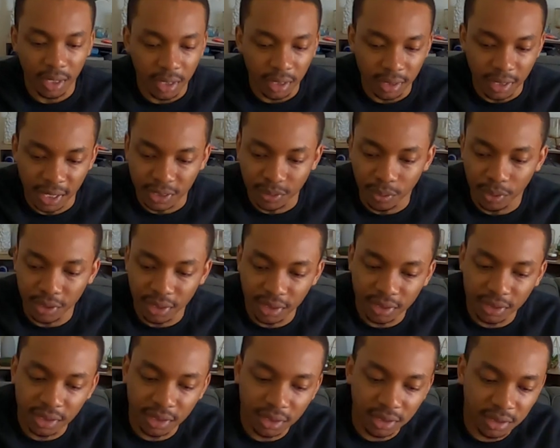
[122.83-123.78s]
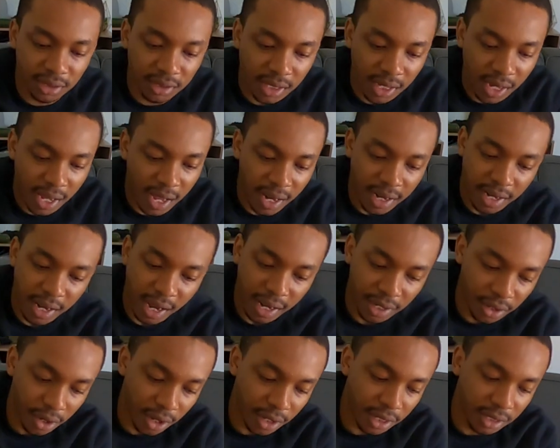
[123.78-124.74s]
That's what this is. And I
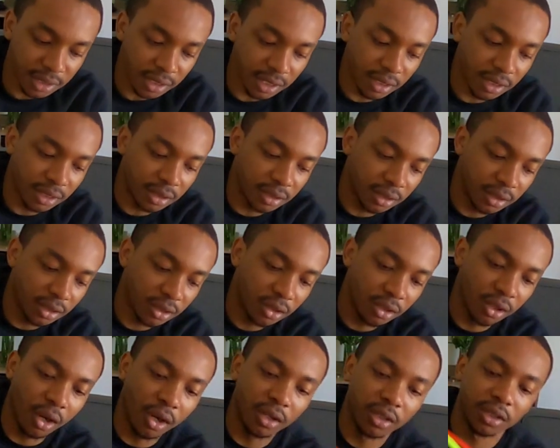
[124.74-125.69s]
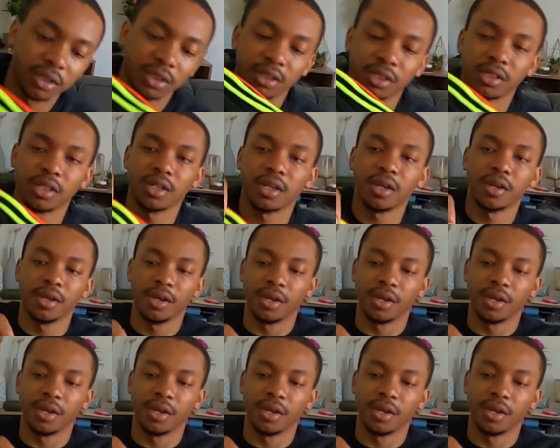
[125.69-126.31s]
got it in gloss